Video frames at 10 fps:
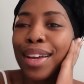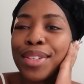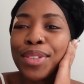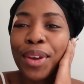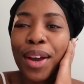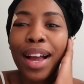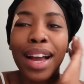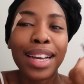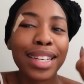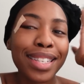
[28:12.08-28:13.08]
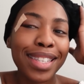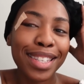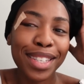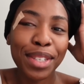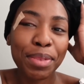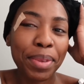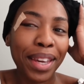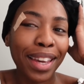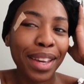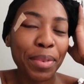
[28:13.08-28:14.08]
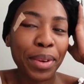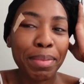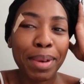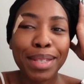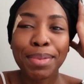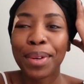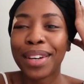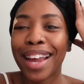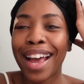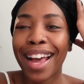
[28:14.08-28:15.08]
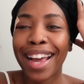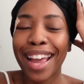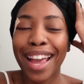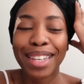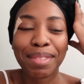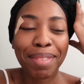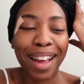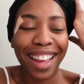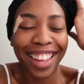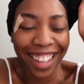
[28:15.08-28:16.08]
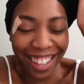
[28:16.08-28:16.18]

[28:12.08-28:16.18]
so yeah guys, this is me with my swollen eye and my